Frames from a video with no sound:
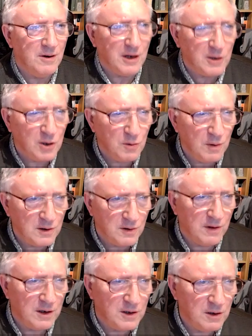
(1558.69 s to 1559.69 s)
rituals
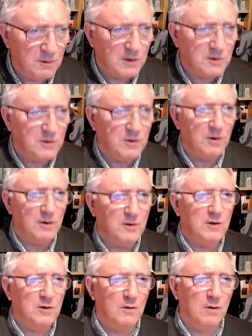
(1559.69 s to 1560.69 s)
of the Jewish church,
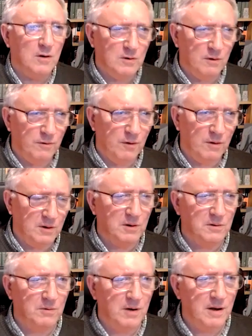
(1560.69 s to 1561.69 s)
and so on and so forth,
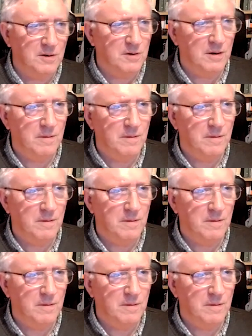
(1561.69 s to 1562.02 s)
Jewish religion.